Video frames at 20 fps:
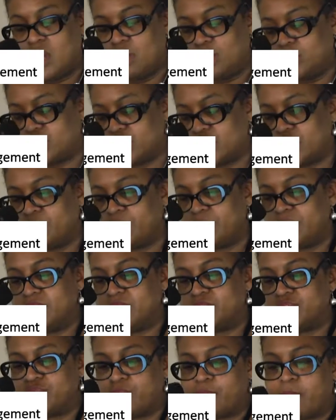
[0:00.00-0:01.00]
which could be
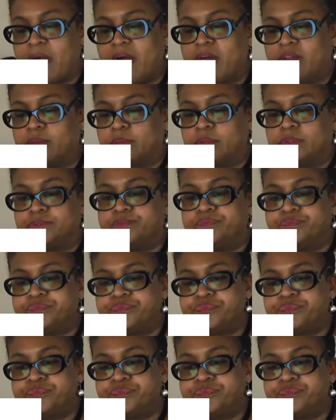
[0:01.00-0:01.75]
insurmountable.